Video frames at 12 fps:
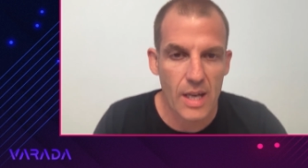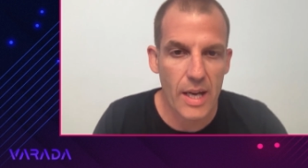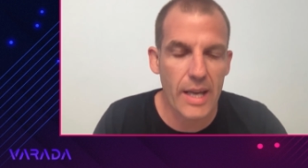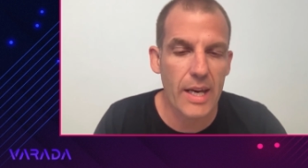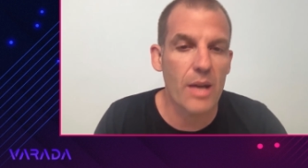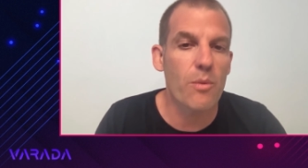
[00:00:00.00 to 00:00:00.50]

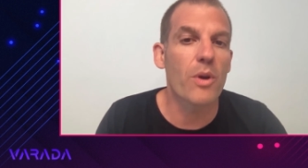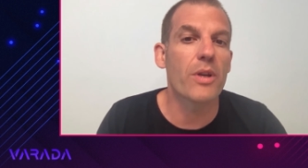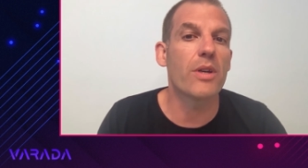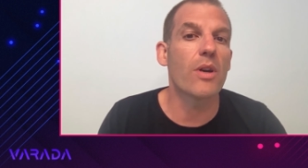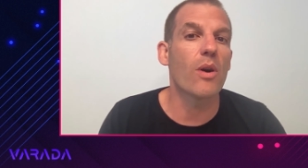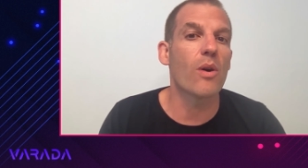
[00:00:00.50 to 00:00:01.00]
And I want
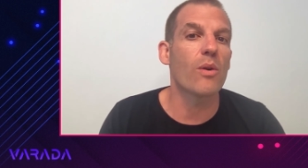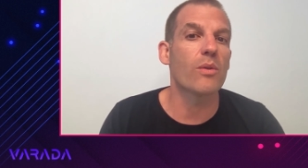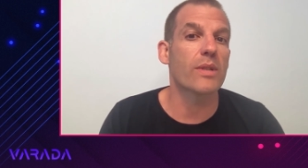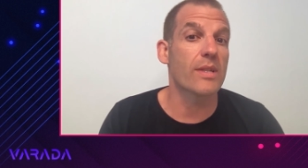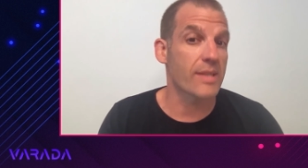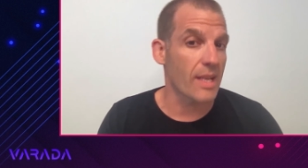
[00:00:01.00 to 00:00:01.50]
to
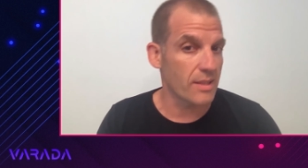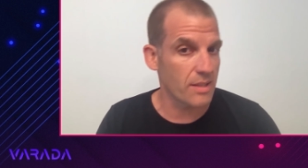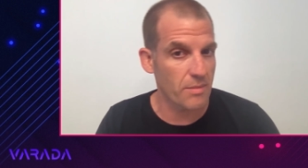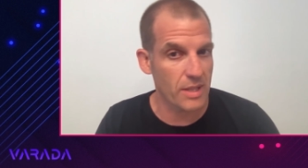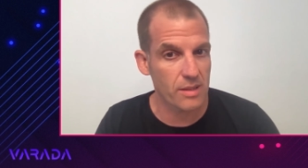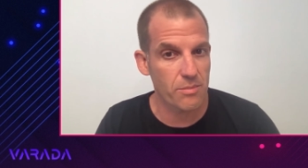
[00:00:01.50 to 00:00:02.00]
know the
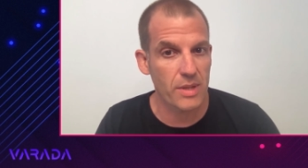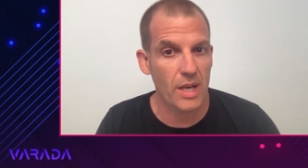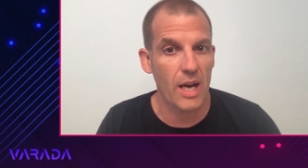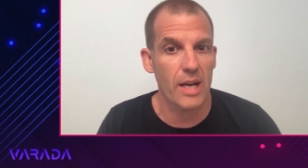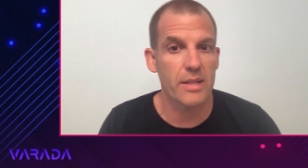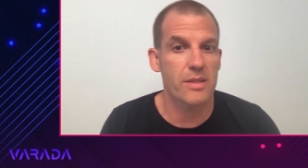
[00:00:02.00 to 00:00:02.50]
sentiment
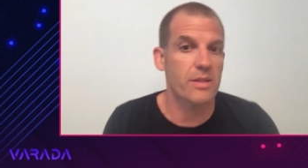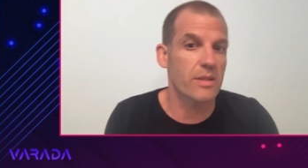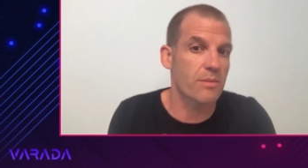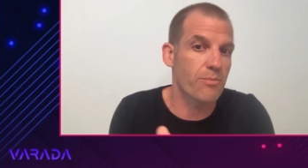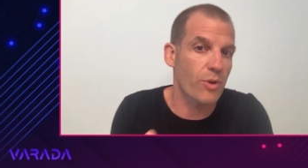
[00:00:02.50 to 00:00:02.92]
behind a certain